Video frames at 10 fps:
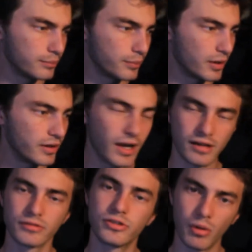But
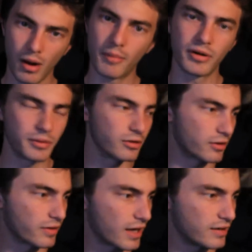yeah, so I'm going to be
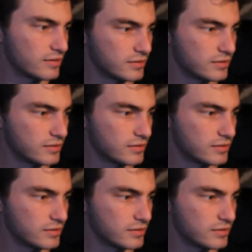learning that.